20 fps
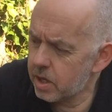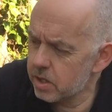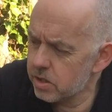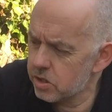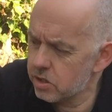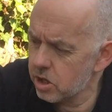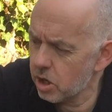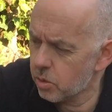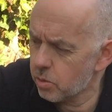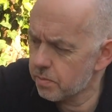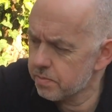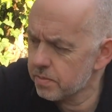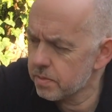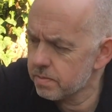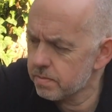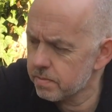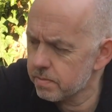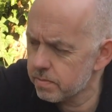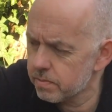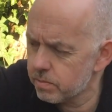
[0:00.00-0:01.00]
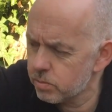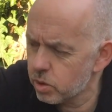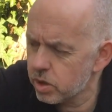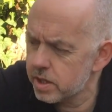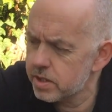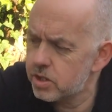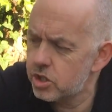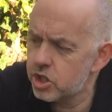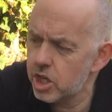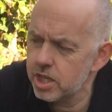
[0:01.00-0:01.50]
So, what
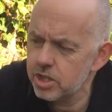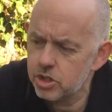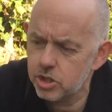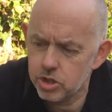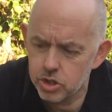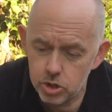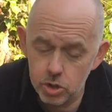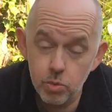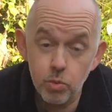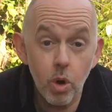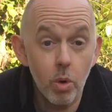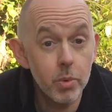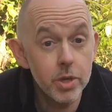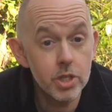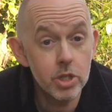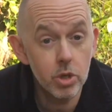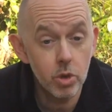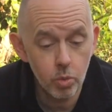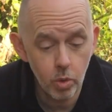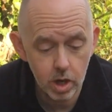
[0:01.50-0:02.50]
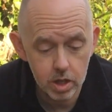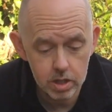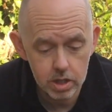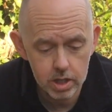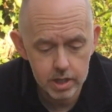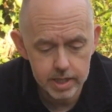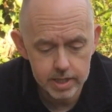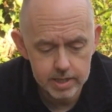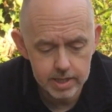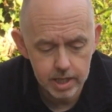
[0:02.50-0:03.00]
I suggest you do, what we do at Wild
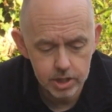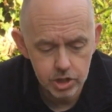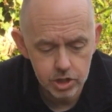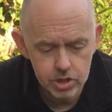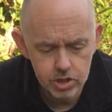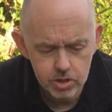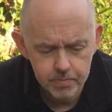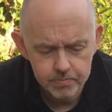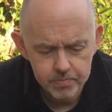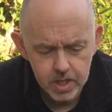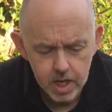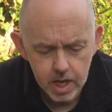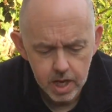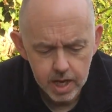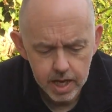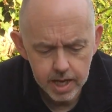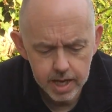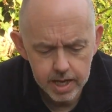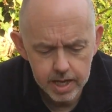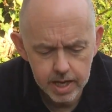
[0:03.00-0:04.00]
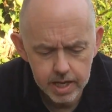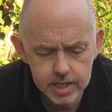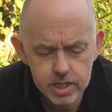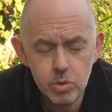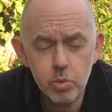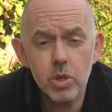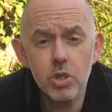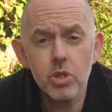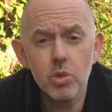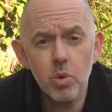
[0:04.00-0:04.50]
Learning sessions,
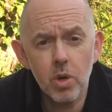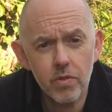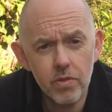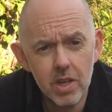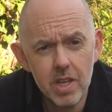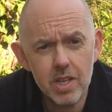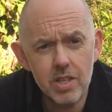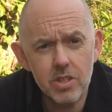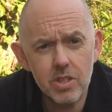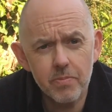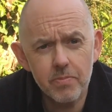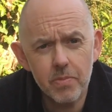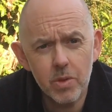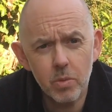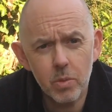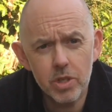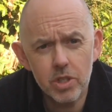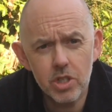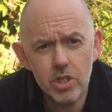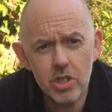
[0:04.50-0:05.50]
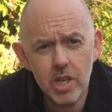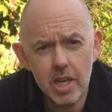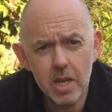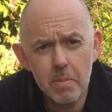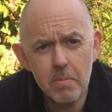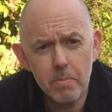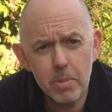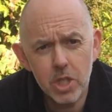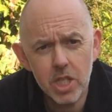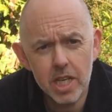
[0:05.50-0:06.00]
is we use one of these, which is a
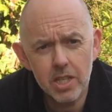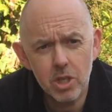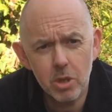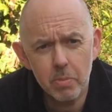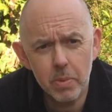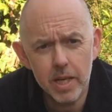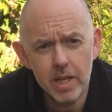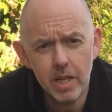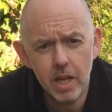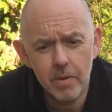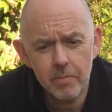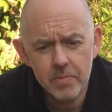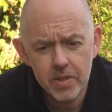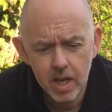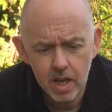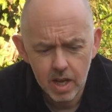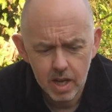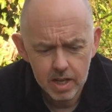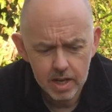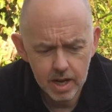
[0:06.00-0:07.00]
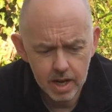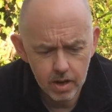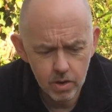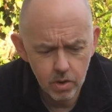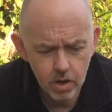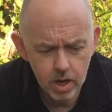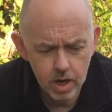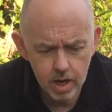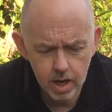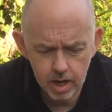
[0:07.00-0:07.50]
potato peeler.
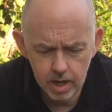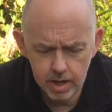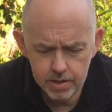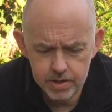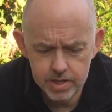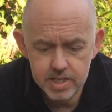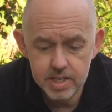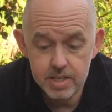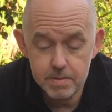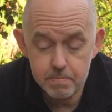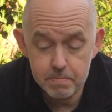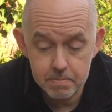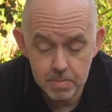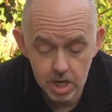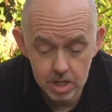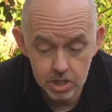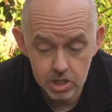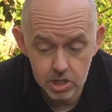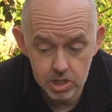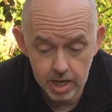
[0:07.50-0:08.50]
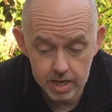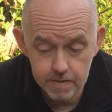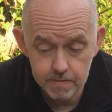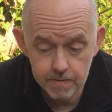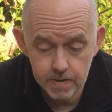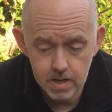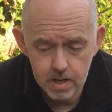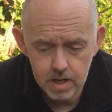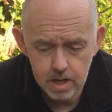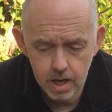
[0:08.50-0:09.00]
Now, this is much
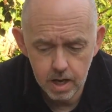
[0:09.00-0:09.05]
safer